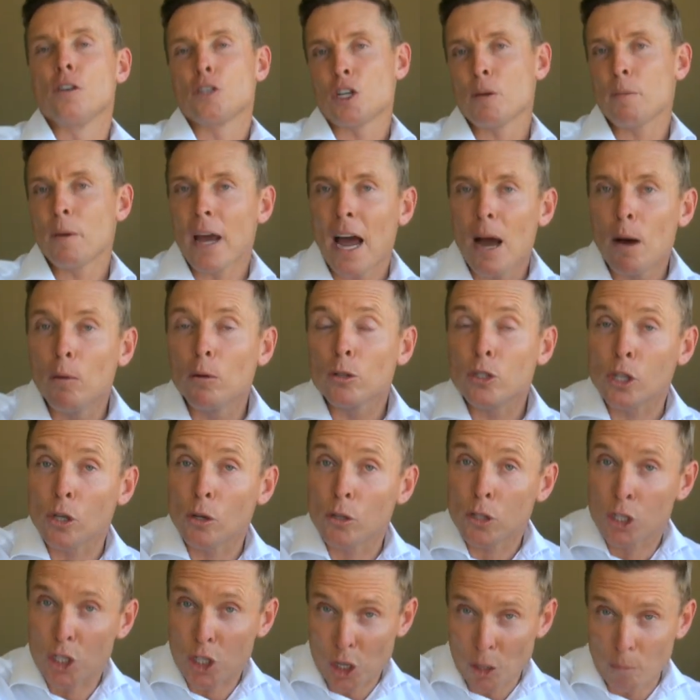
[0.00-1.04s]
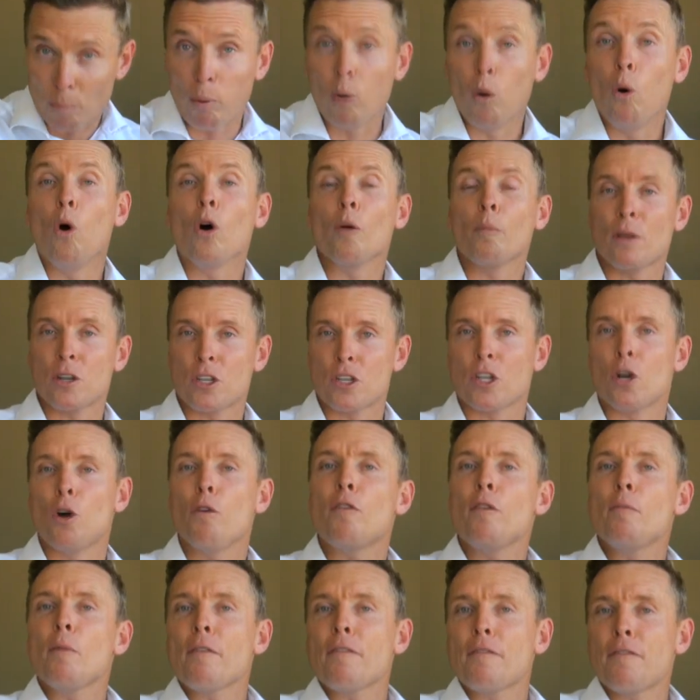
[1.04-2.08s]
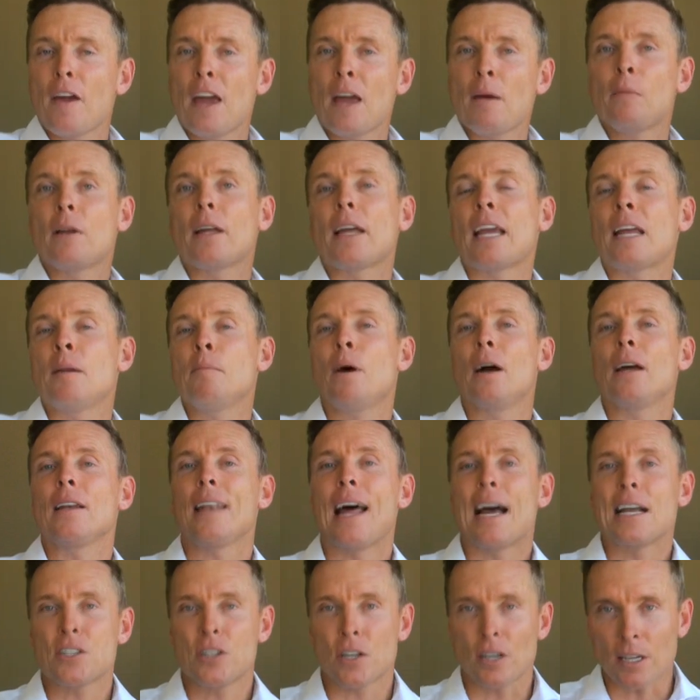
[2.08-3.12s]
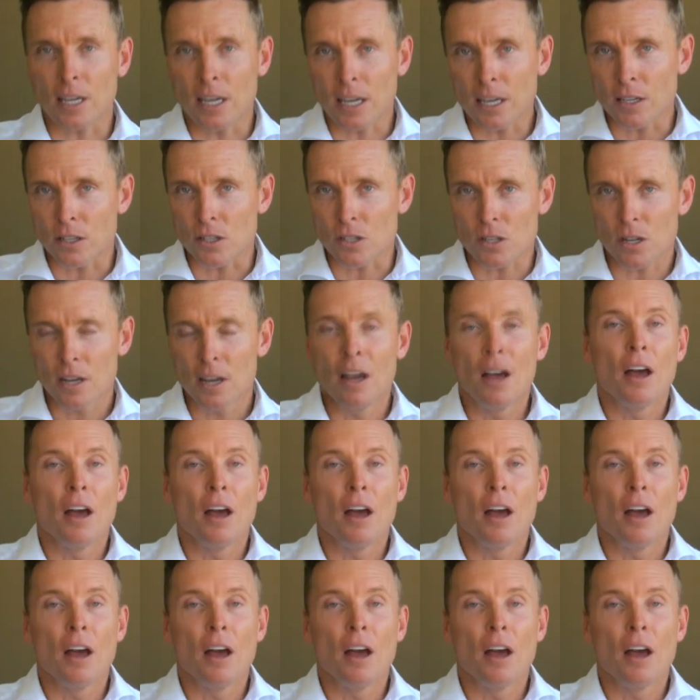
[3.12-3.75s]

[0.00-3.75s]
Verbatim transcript: to be able to support myself and my family in my latter years.